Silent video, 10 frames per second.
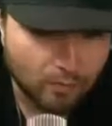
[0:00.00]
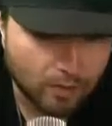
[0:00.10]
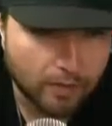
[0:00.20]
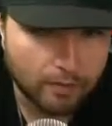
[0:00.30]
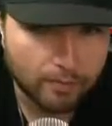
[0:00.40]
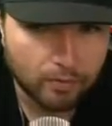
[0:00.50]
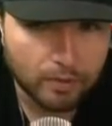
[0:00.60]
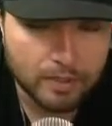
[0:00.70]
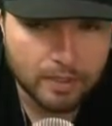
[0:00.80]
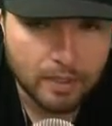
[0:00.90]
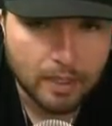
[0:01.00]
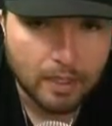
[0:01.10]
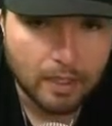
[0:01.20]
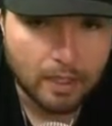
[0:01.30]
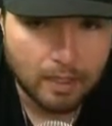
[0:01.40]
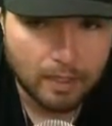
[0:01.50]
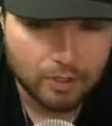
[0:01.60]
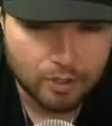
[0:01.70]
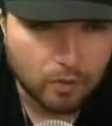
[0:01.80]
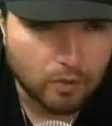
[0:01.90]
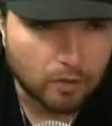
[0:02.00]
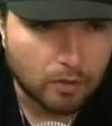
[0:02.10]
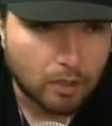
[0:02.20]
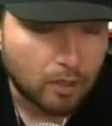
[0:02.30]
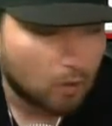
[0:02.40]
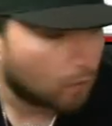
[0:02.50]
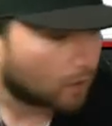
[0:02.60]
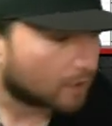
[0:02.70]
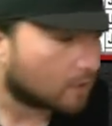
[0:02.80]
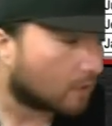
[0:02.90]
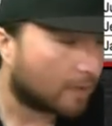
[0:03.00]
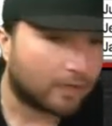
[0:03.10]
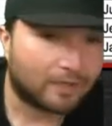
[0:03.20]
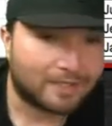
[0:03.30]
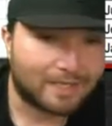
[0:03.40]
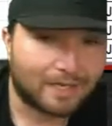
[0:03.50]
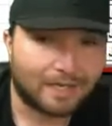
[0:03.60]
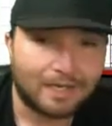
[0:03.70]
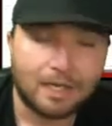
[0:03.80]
Aaron Brooks and Joker, who we're going to talk about here in a second.